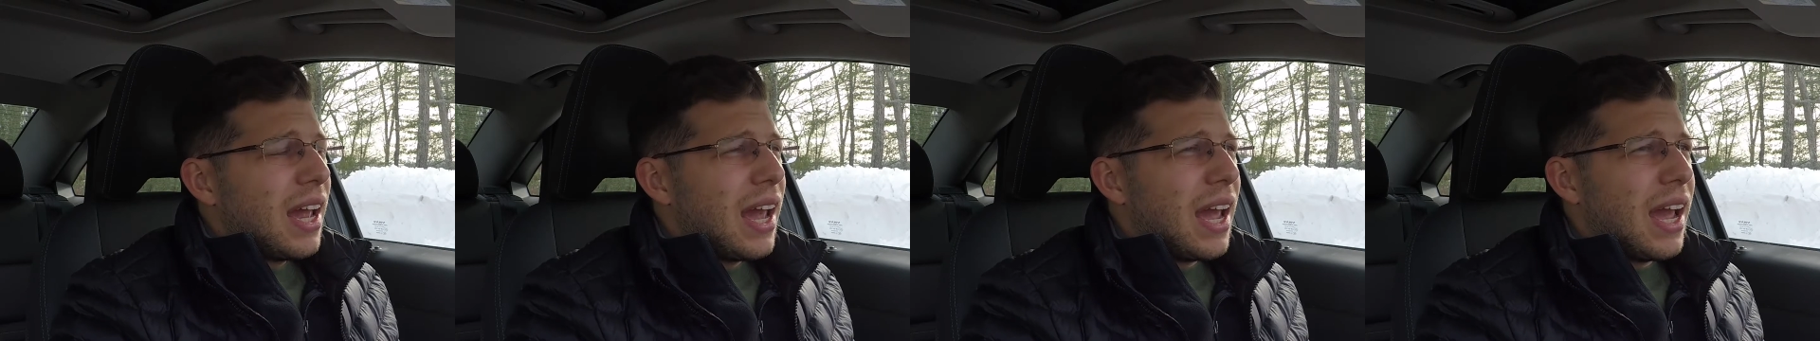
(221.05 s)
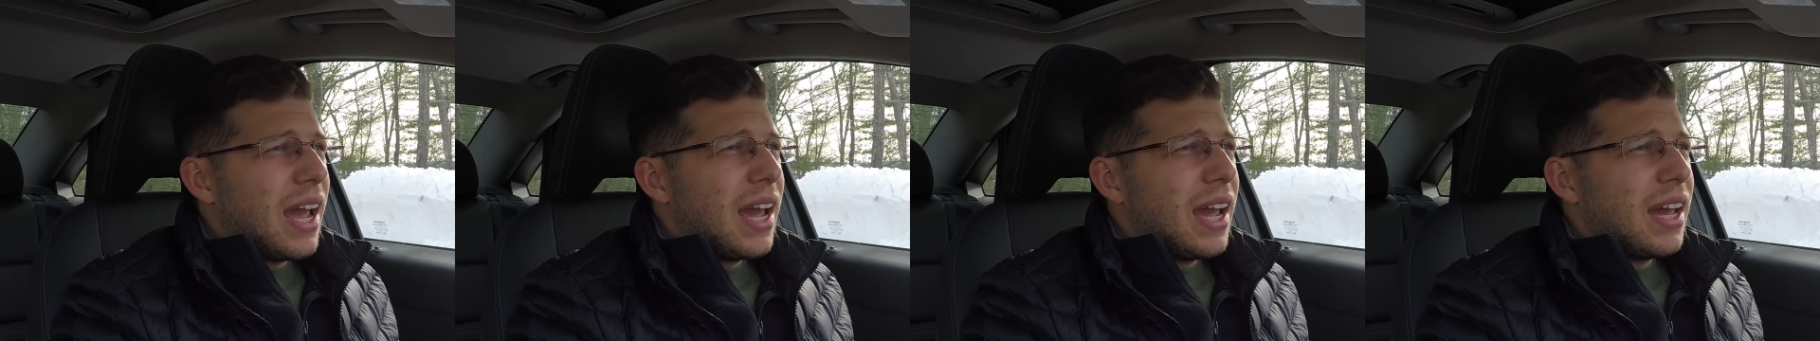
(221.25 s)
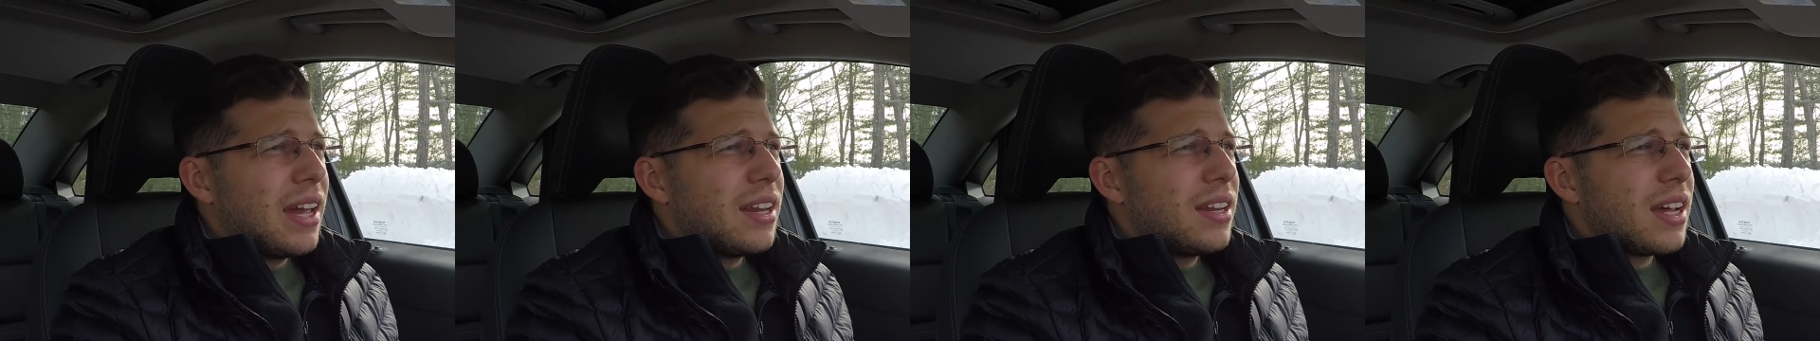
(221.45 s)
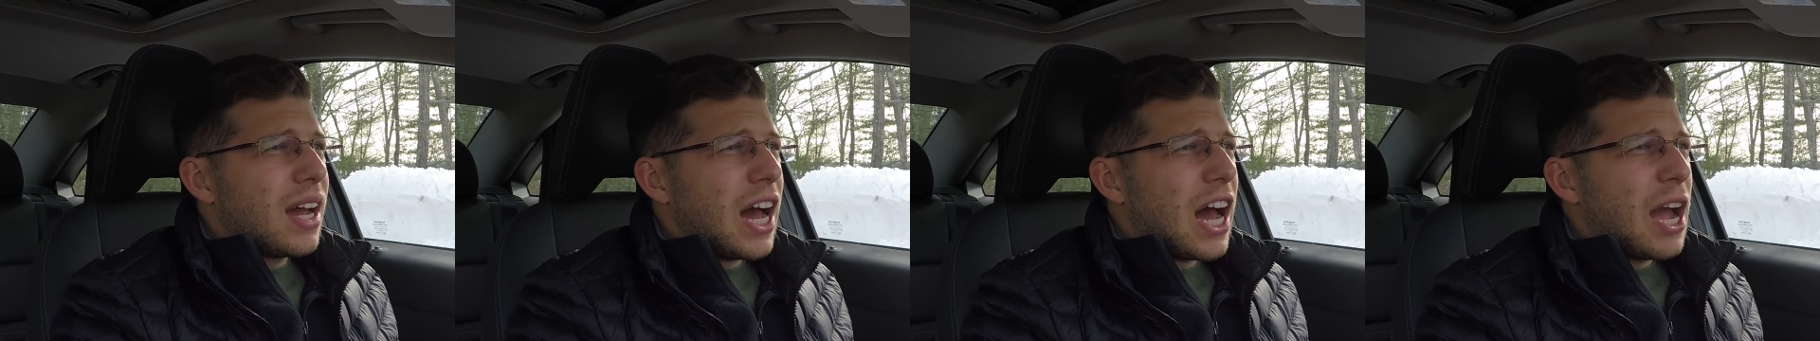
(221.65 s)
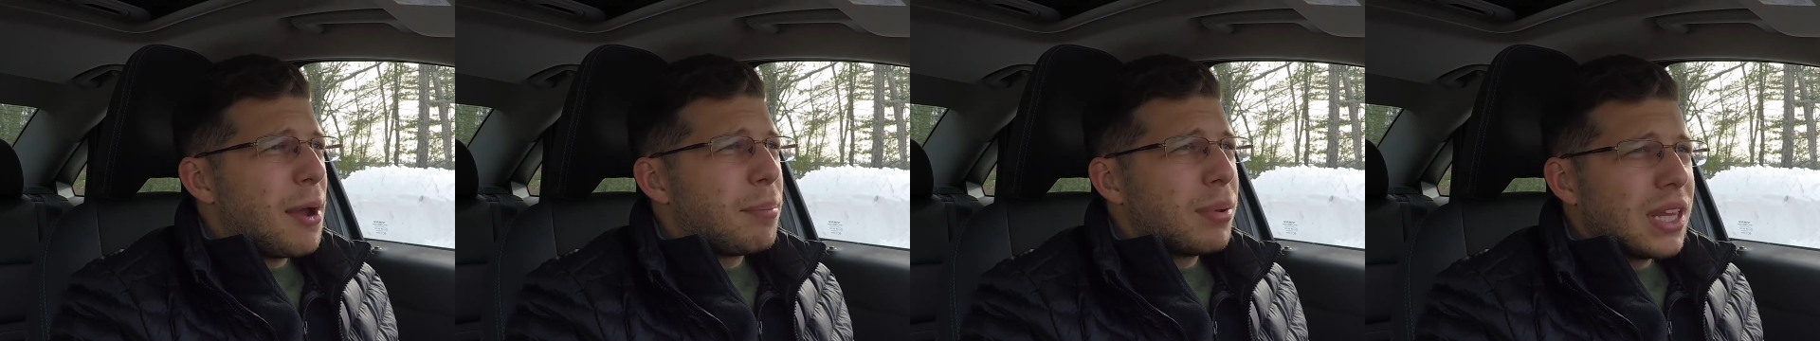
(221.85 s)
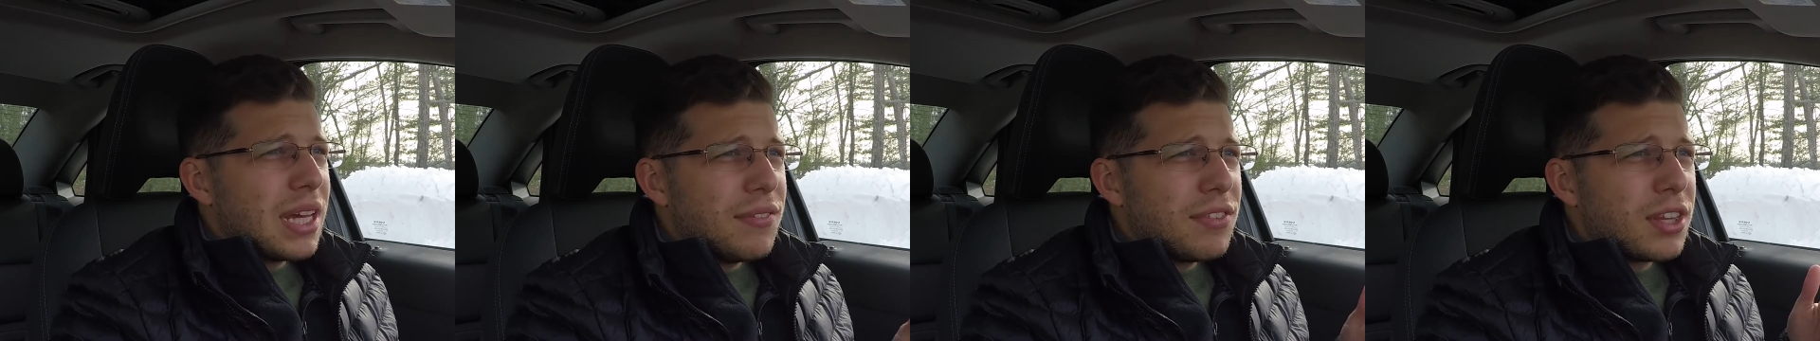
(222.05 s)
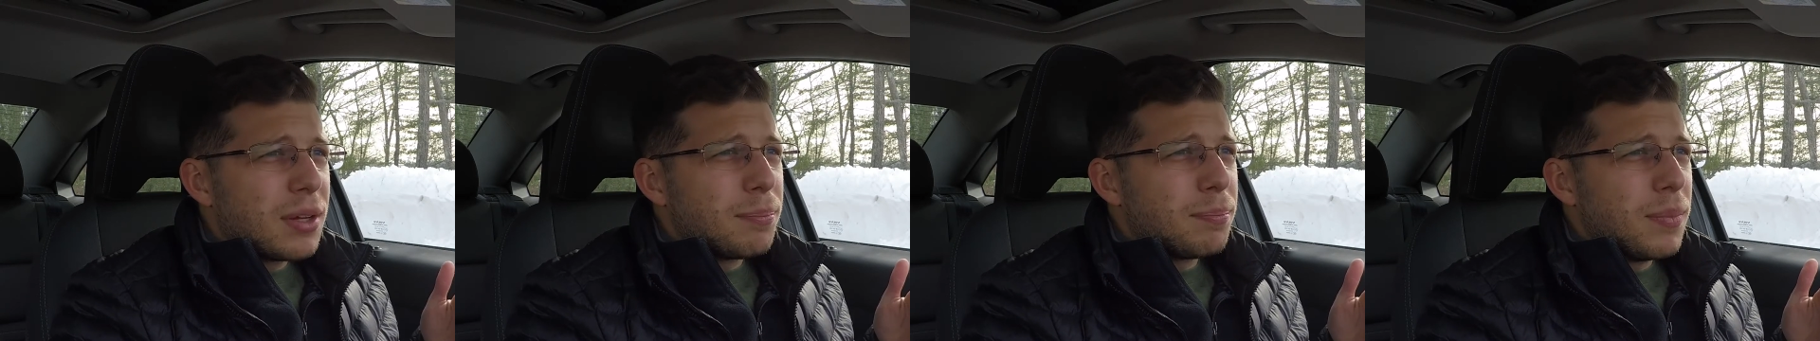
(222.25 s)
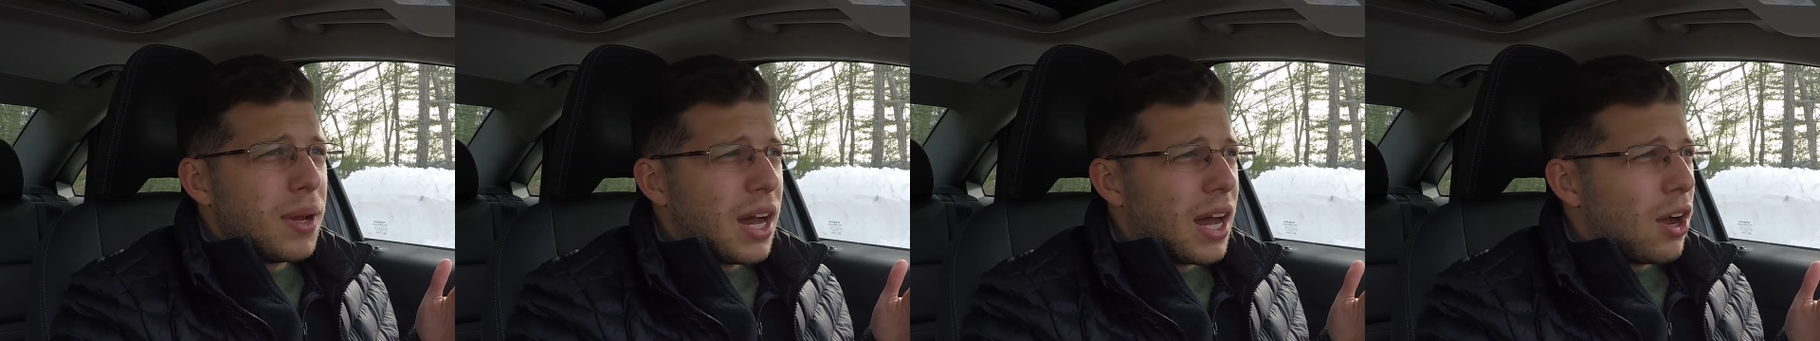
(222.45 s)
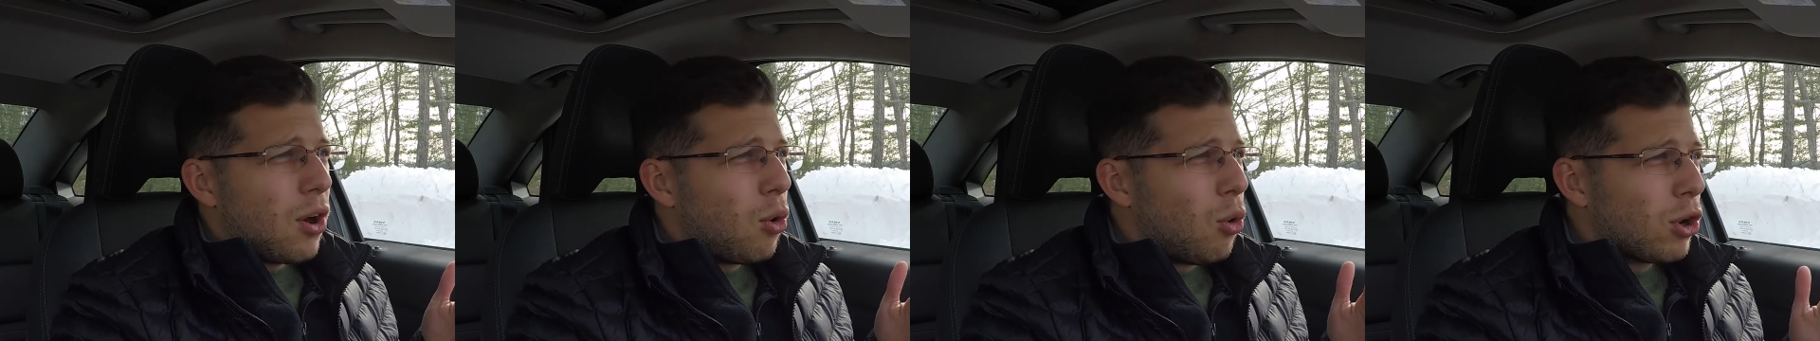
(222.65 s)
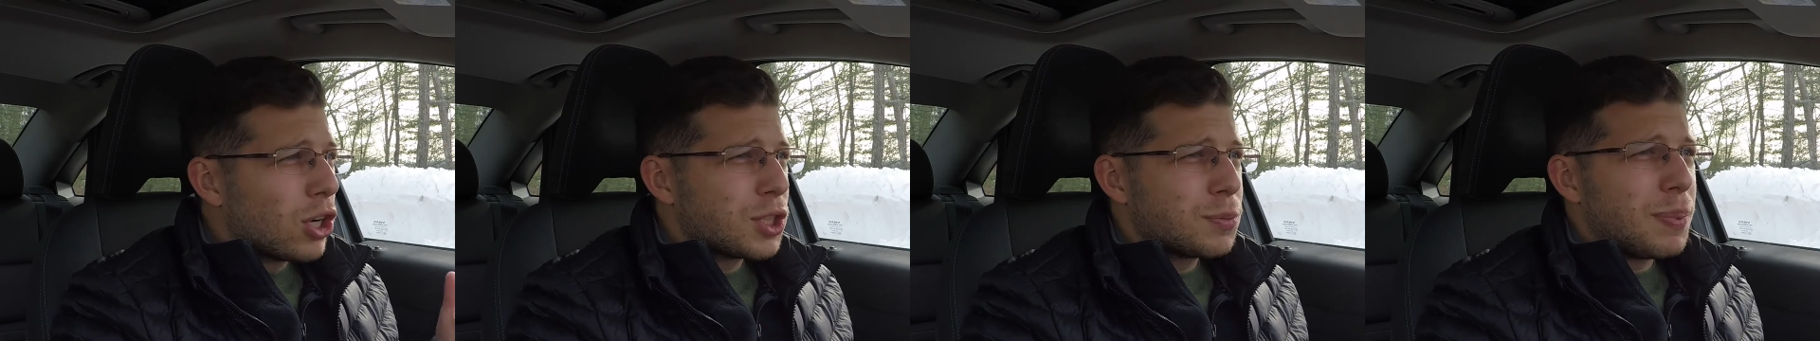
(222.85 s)
and I believe the
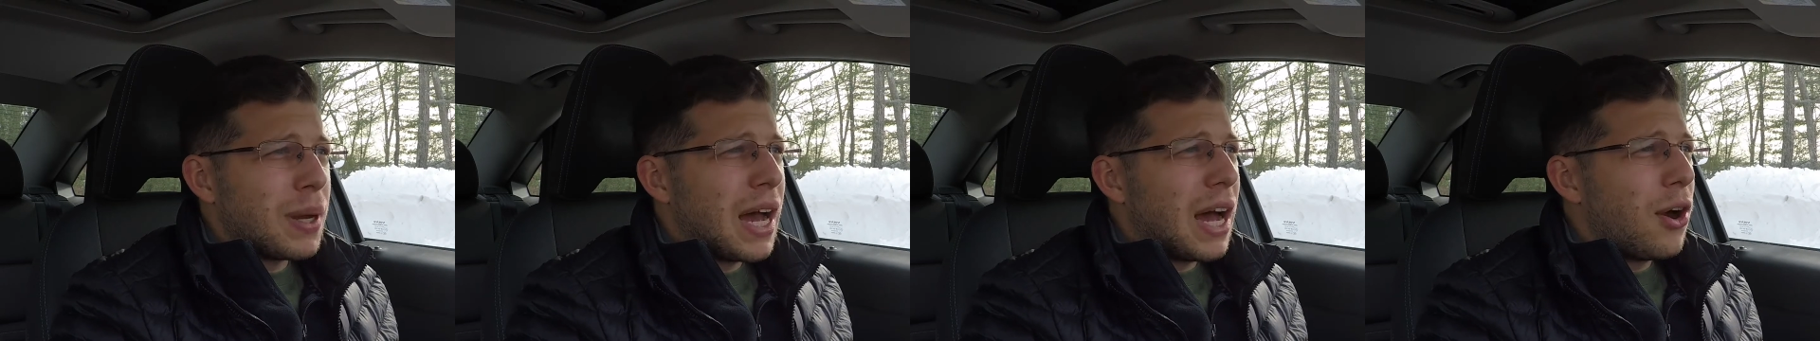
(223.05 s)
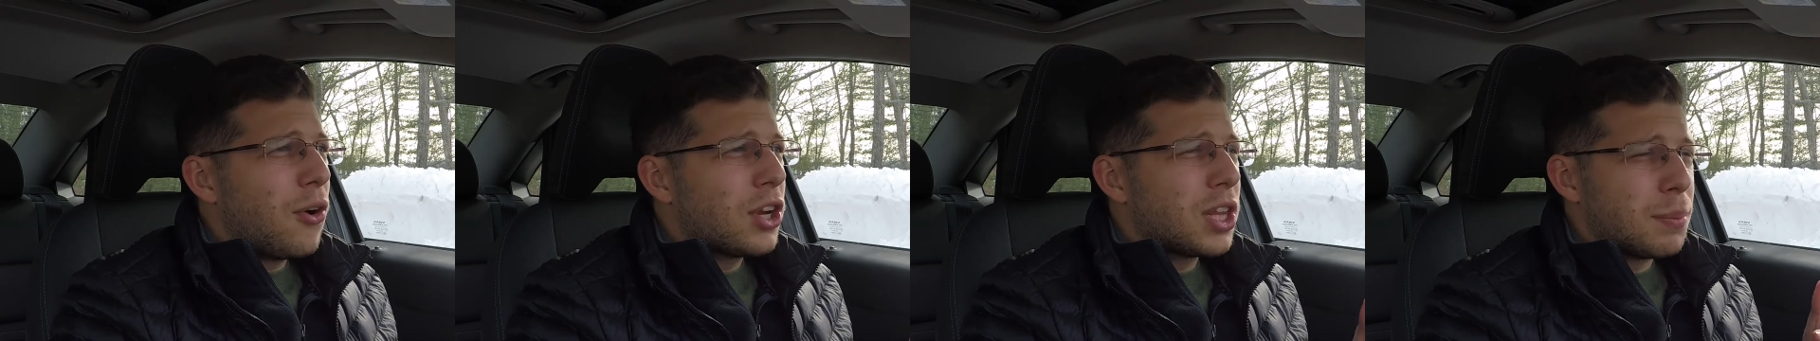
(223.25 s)
horsepower